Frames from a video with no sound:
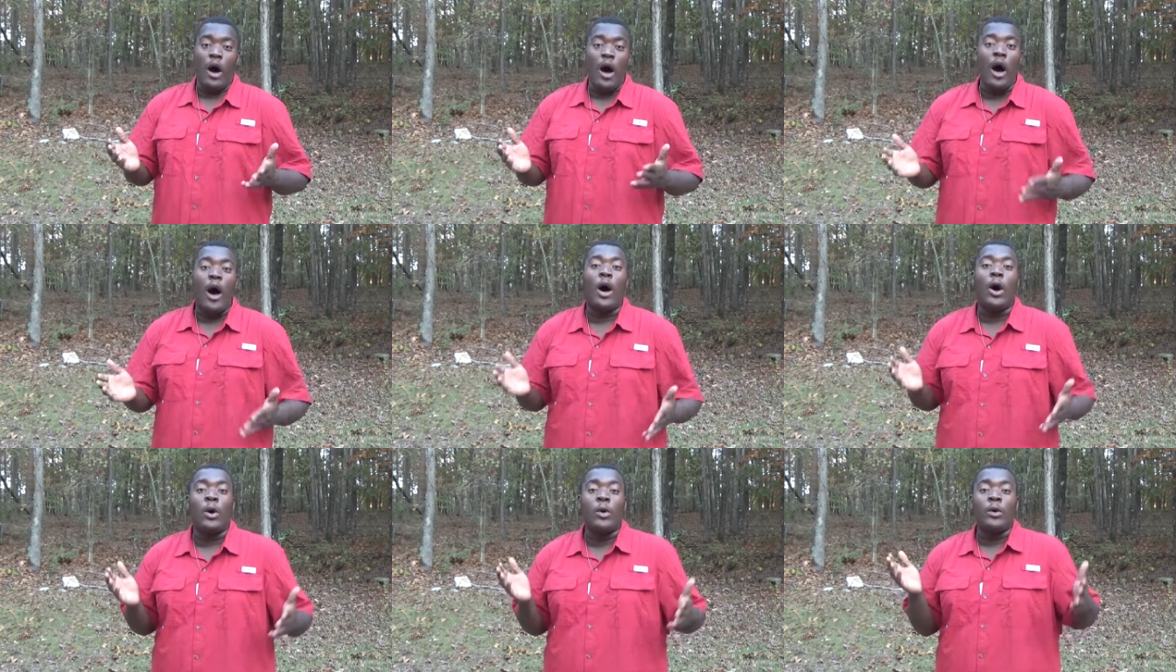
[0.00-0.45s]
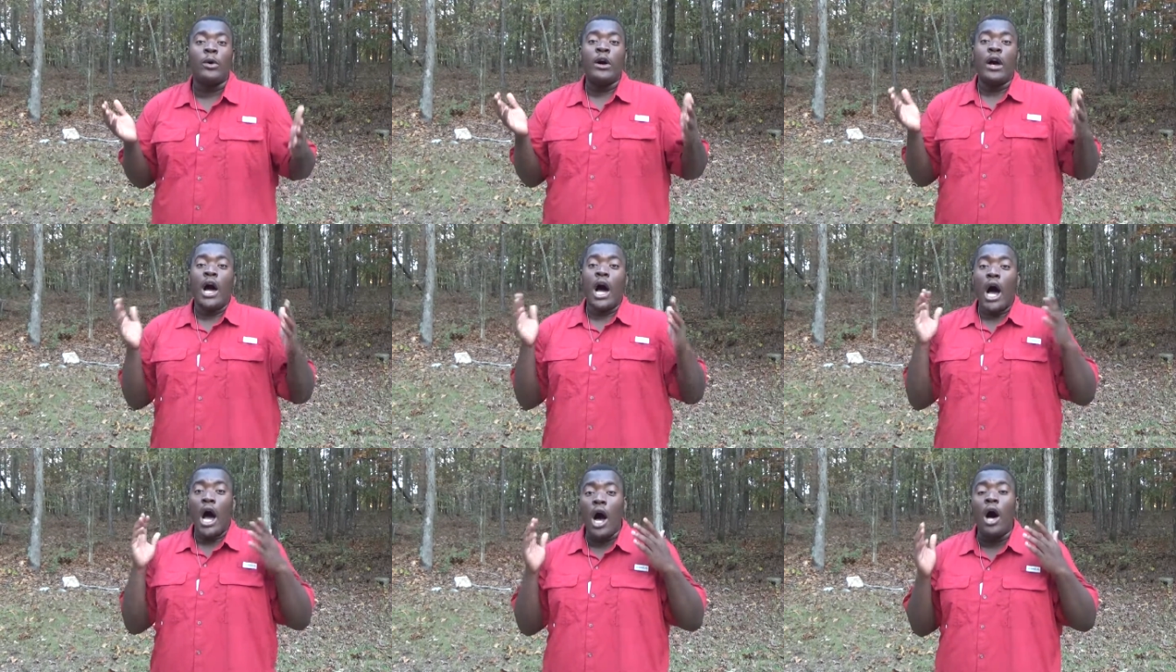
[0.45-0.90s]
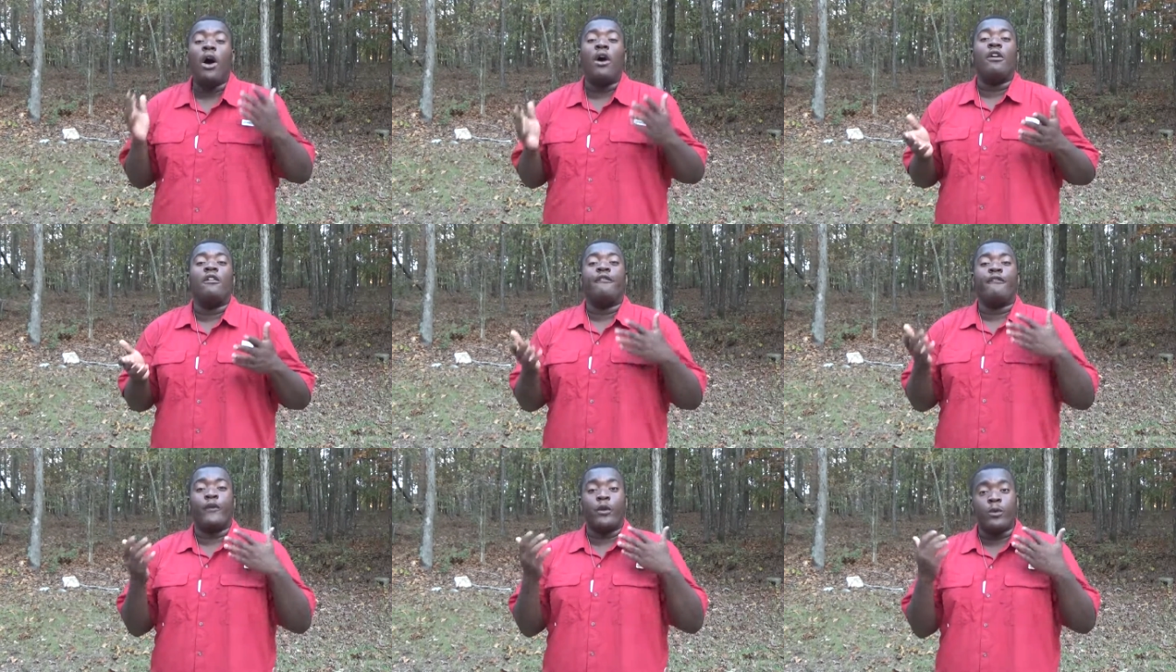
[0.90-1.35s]
All,
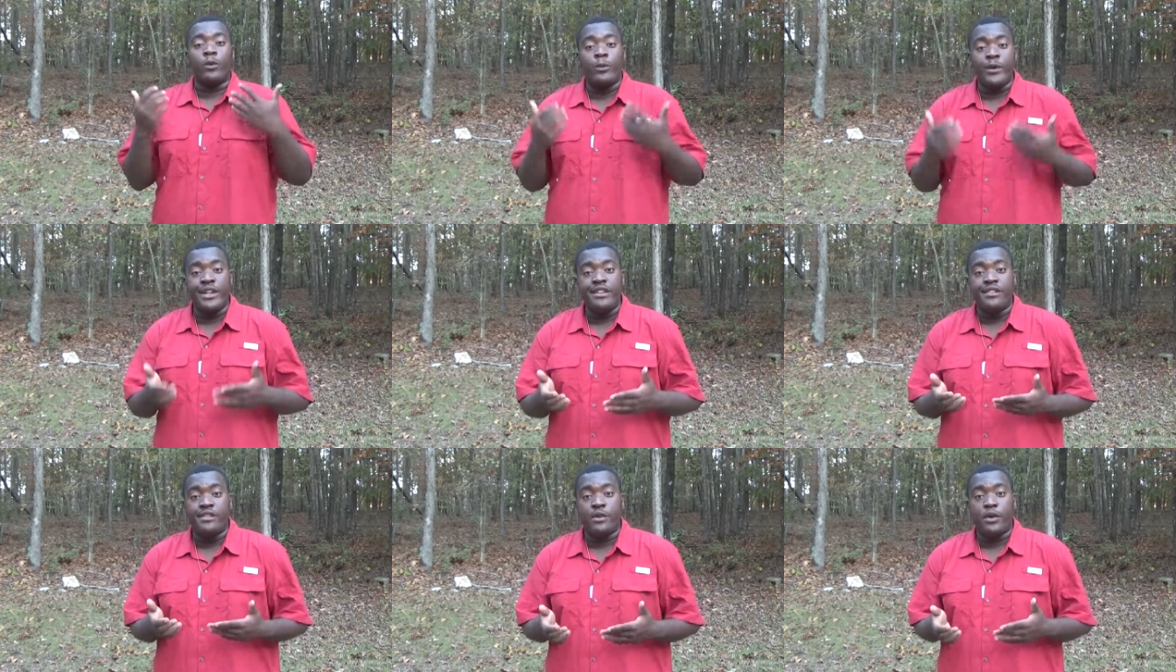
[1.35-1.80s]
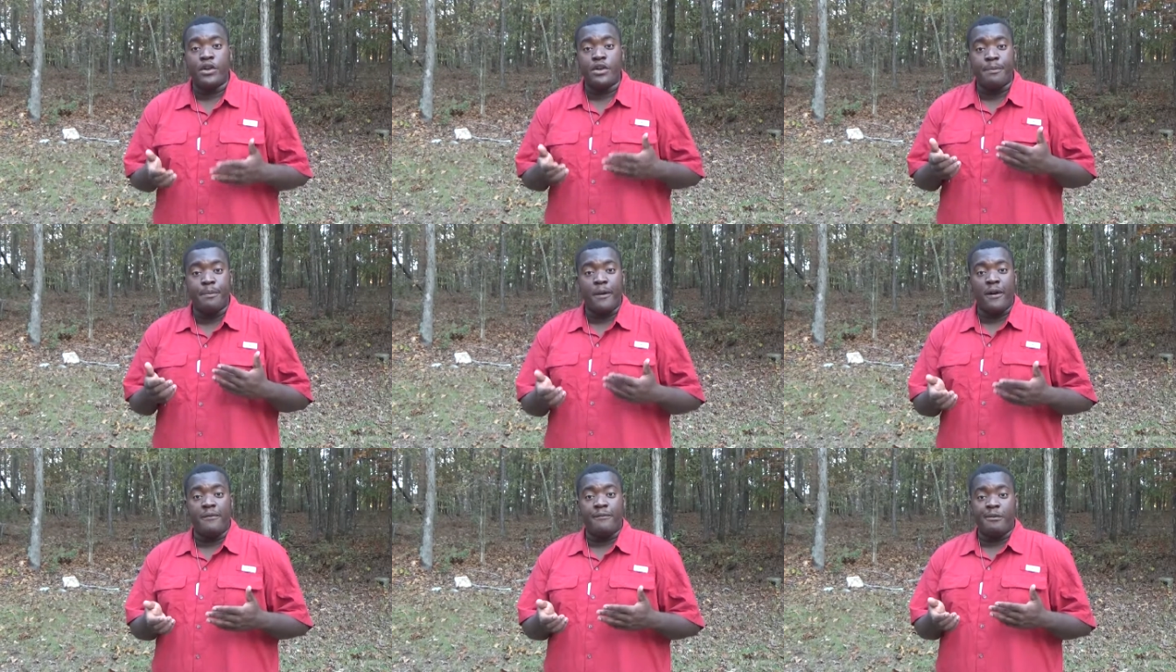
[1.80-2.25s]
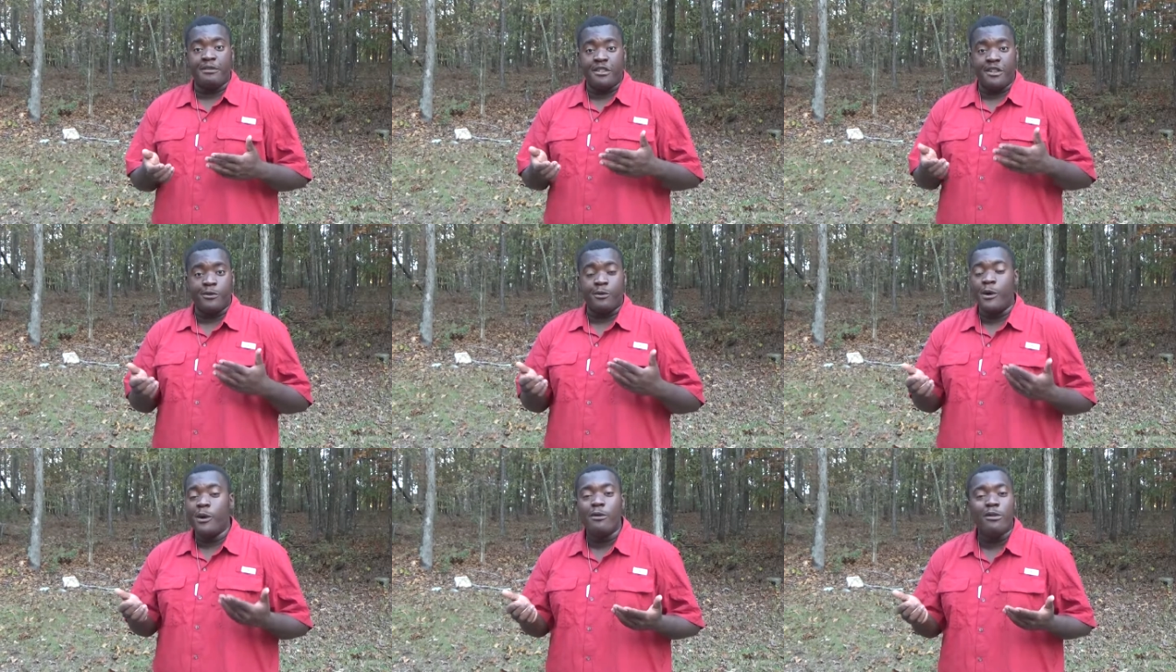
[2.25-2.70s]
all for research
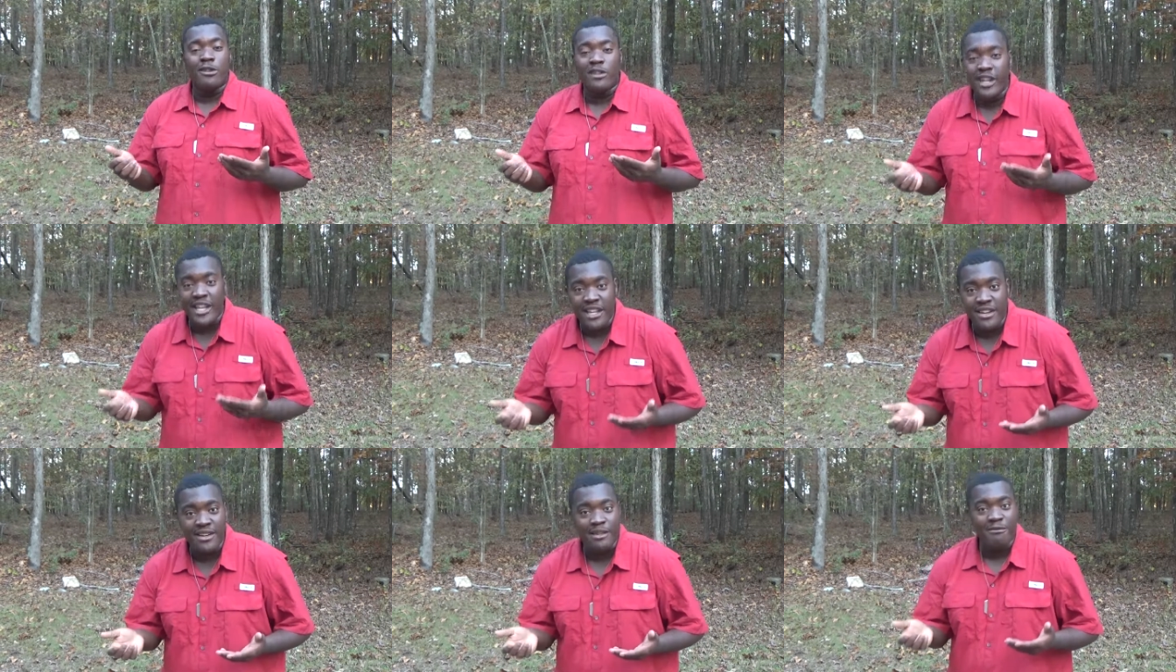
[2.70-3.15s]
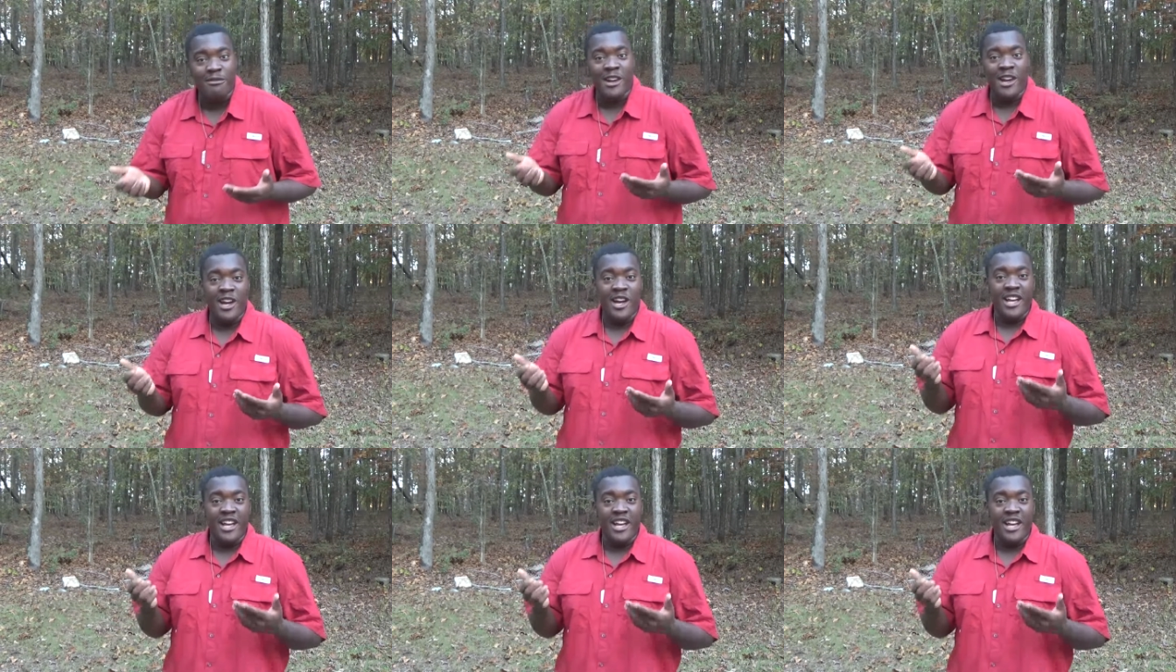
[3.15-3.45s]
purposes. We weren't eating them.